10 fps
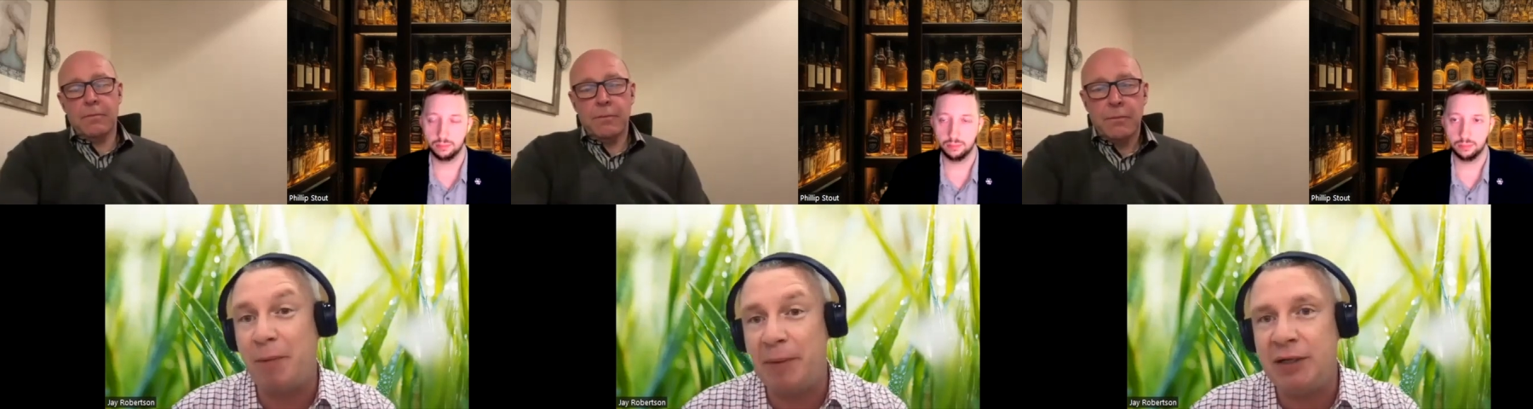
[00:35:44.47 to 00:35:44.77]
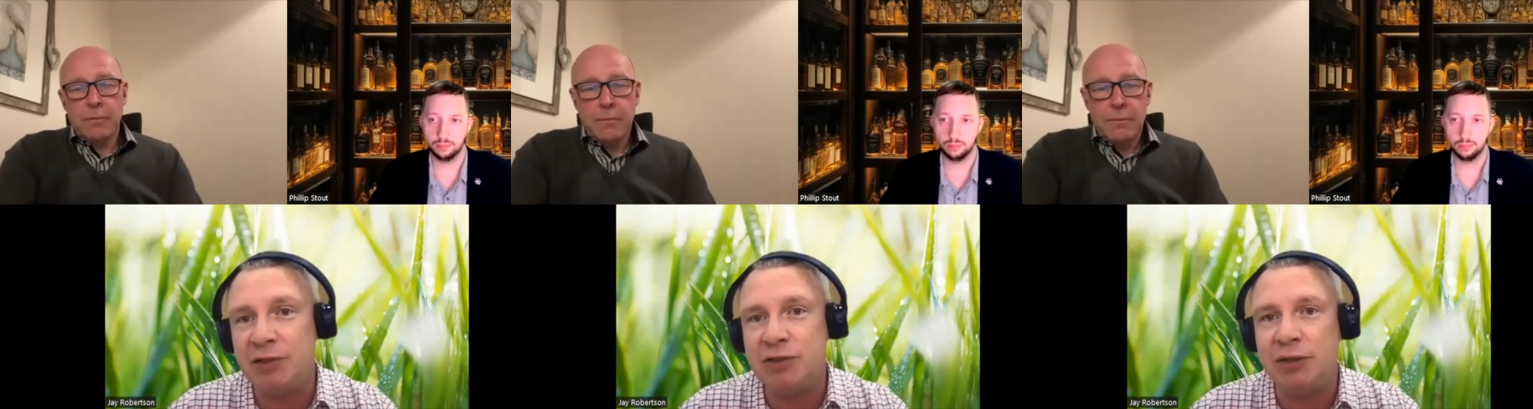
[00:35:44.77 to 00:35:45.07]
Speaker 1: not
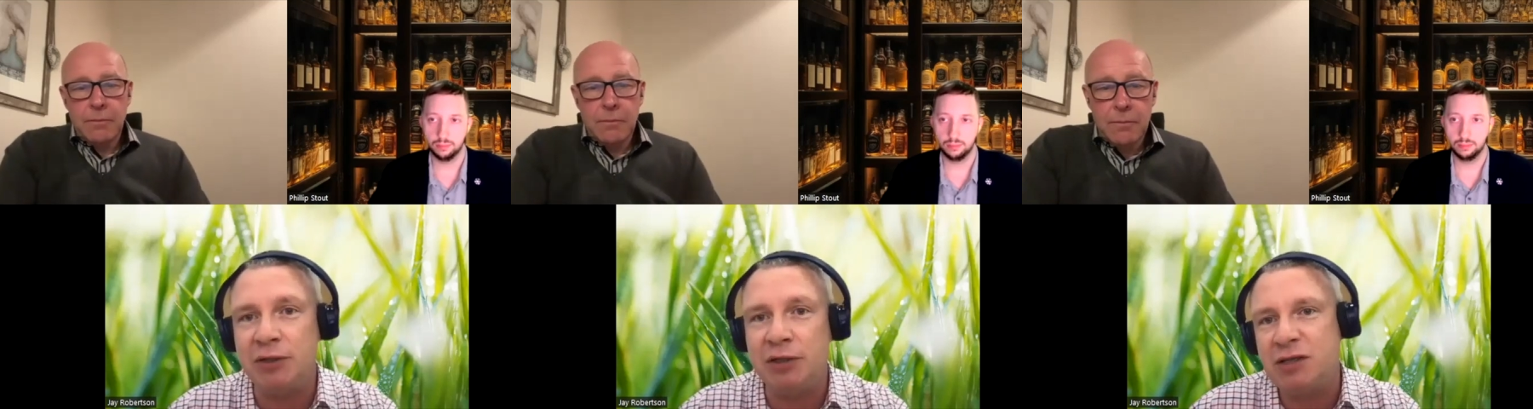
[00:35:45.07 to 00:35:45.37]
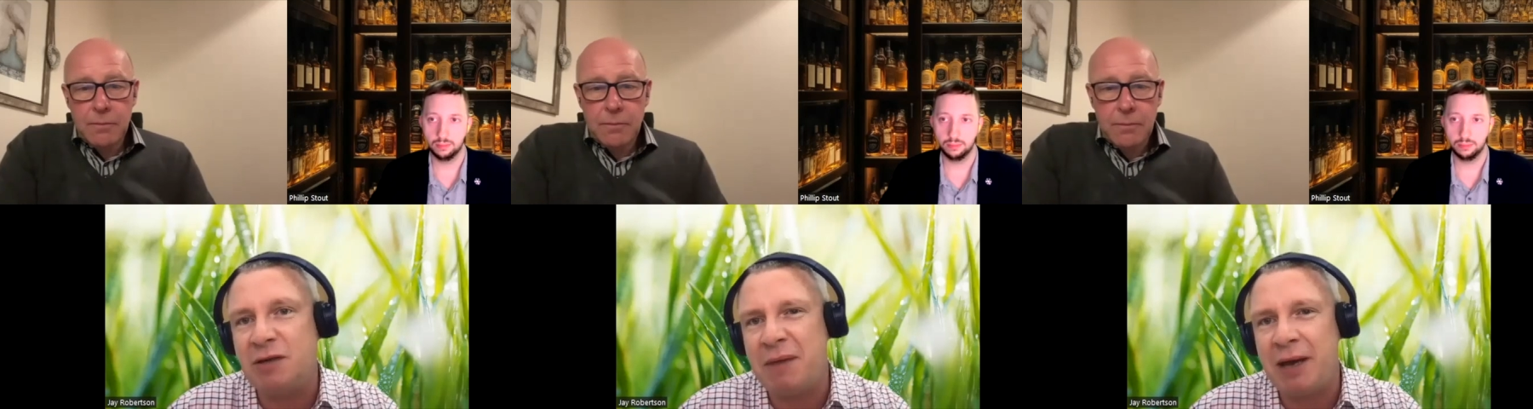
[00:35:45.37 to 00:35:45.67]
so good so
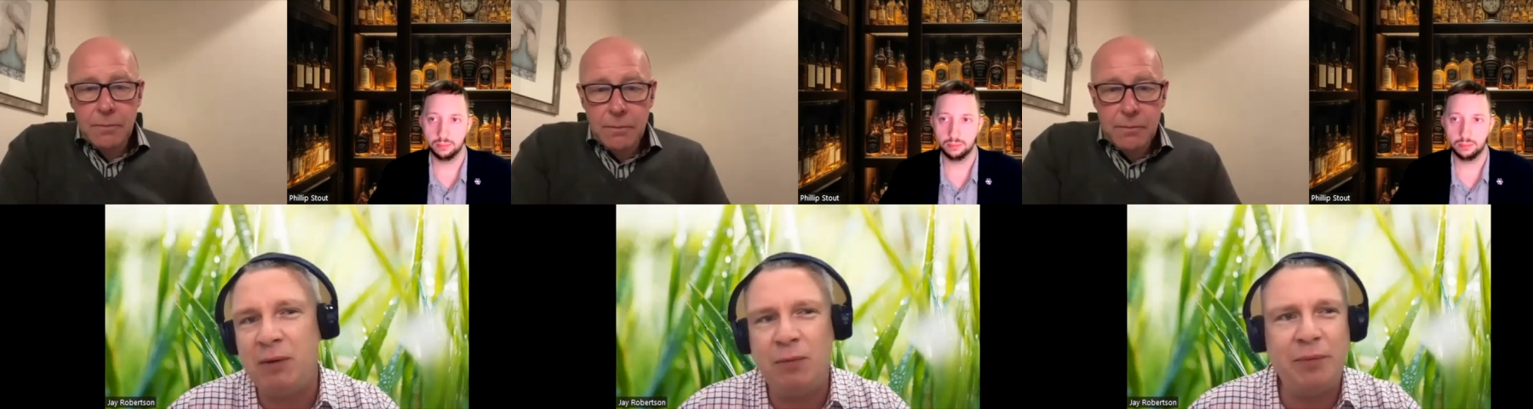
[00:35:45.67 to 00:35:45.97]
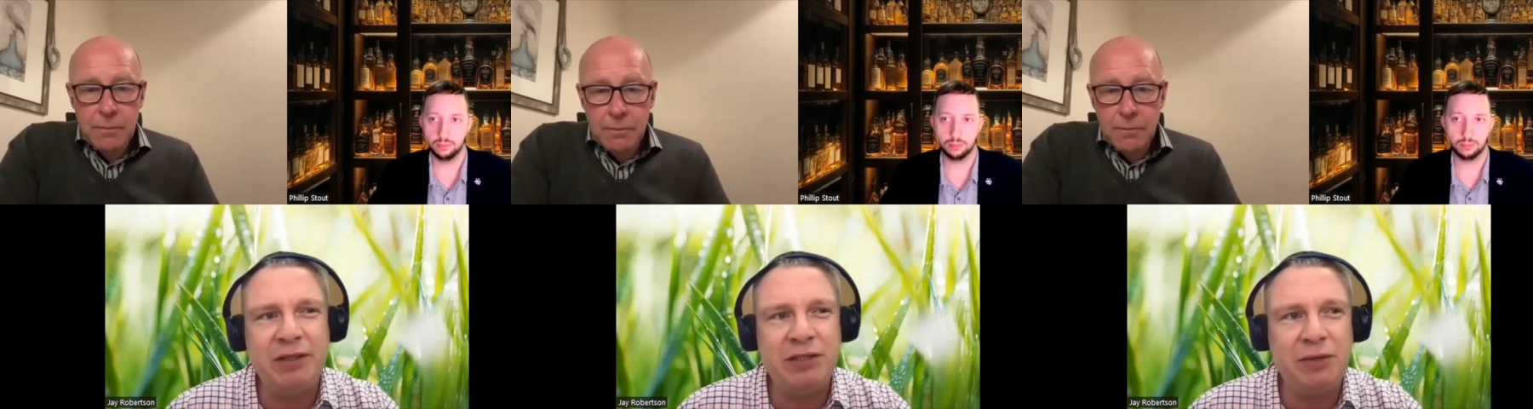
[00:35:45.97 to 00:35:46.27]
maybe what we
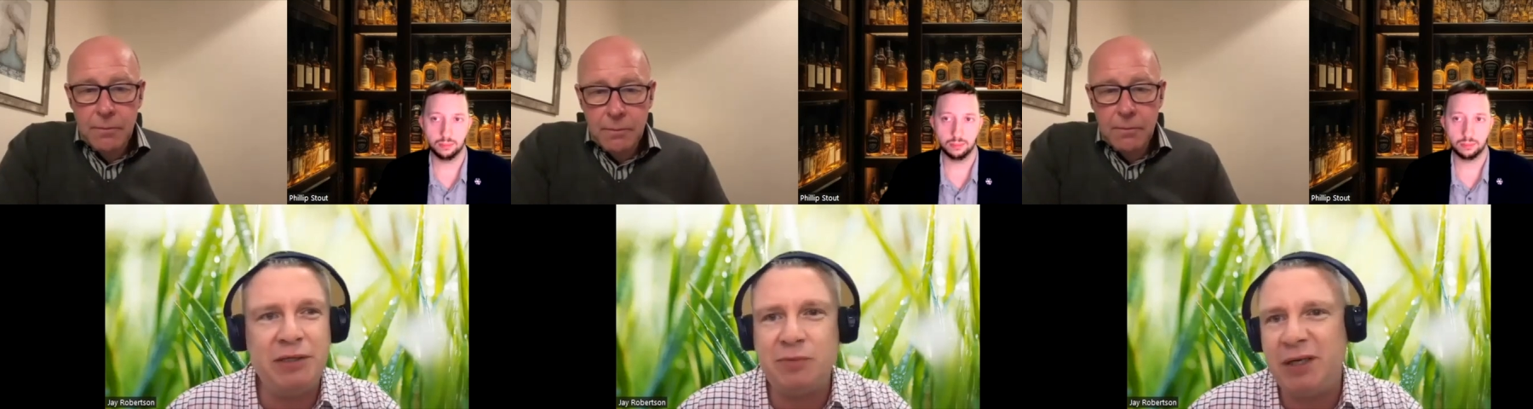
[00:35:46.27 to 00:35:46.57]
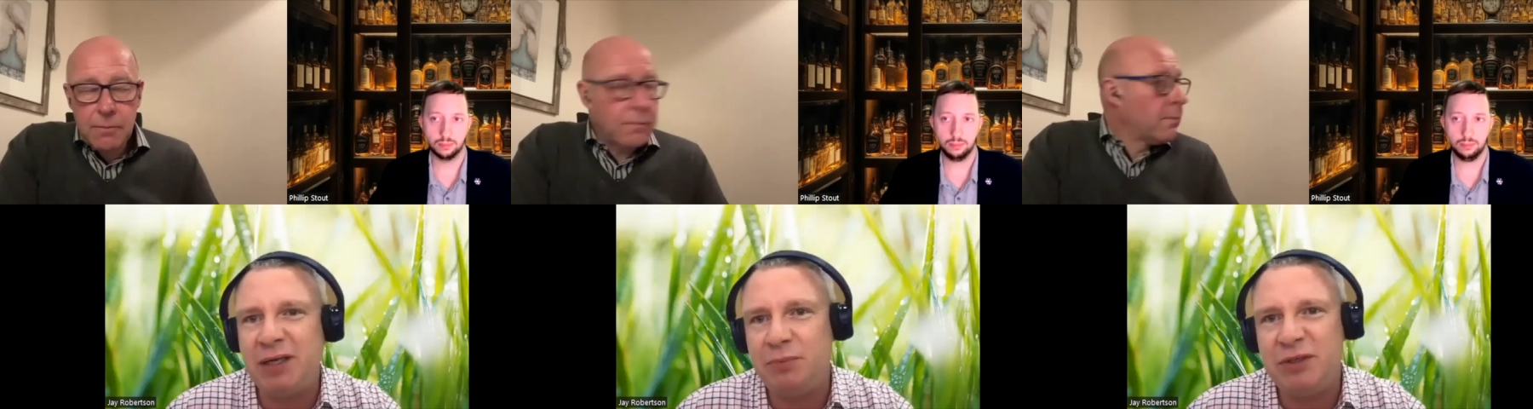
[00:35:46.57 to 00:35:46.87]
do is we
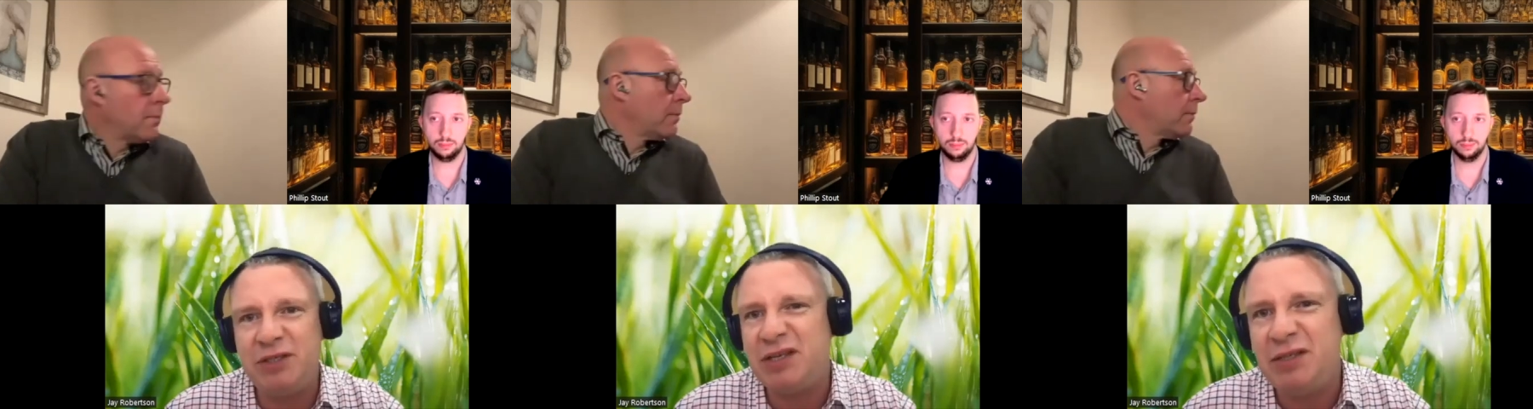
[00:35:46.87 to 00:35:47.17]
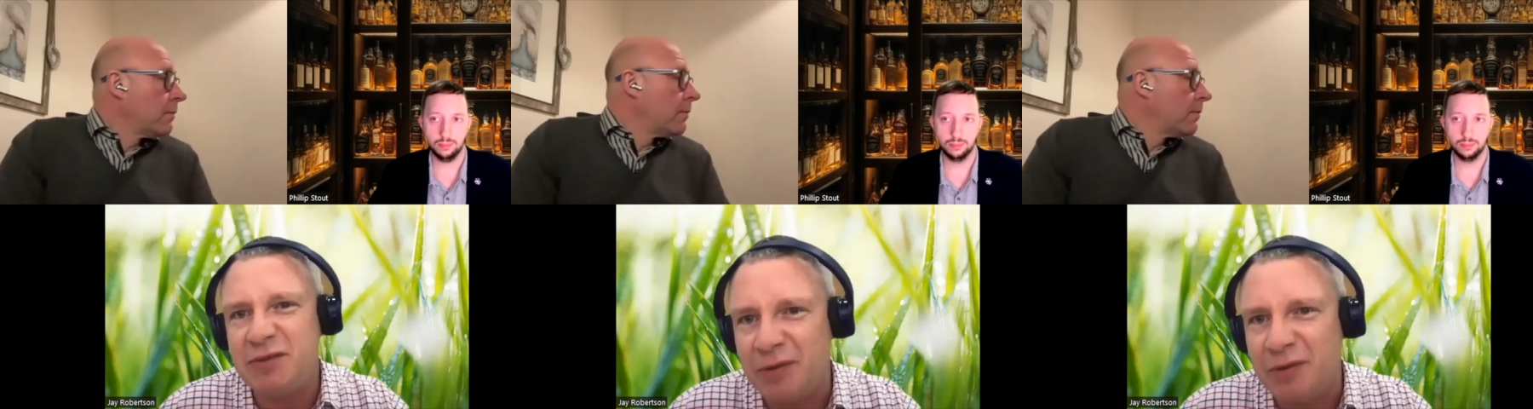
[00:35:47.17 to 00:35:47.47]
we season them